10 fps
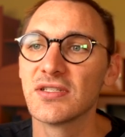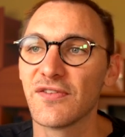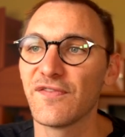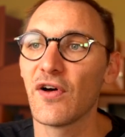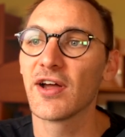
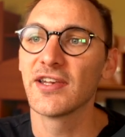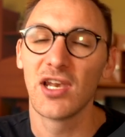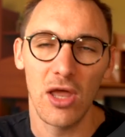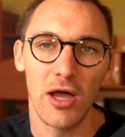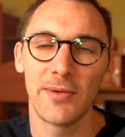
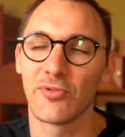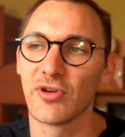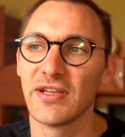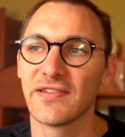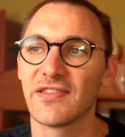define
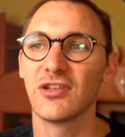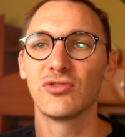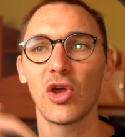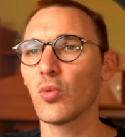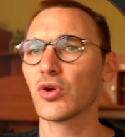libraries that
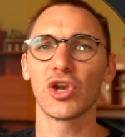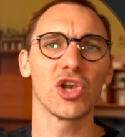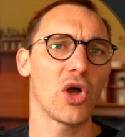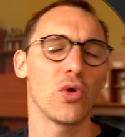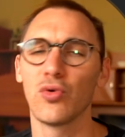you don't want to
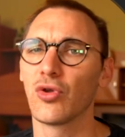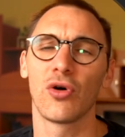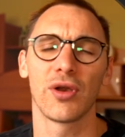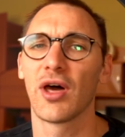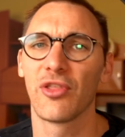load
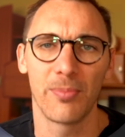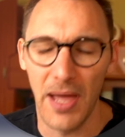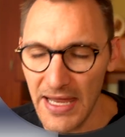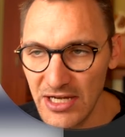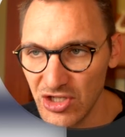on other
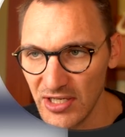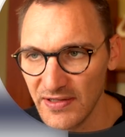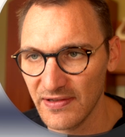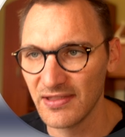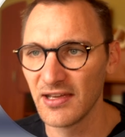
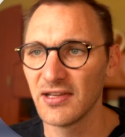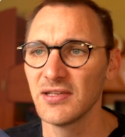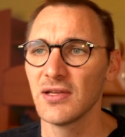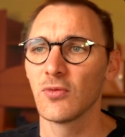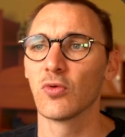pages that
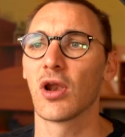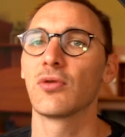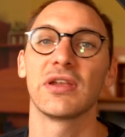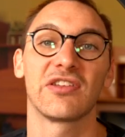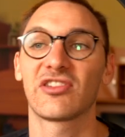will
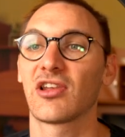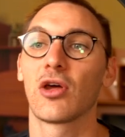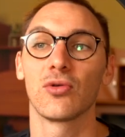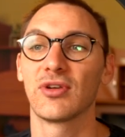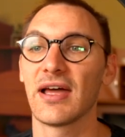only
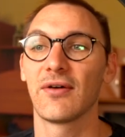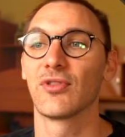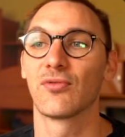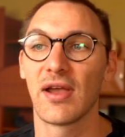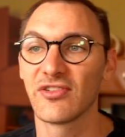slow
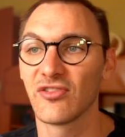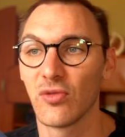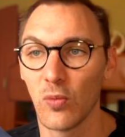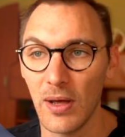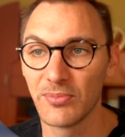down the rest of
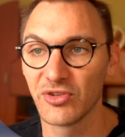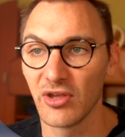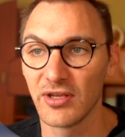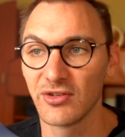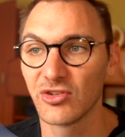the website.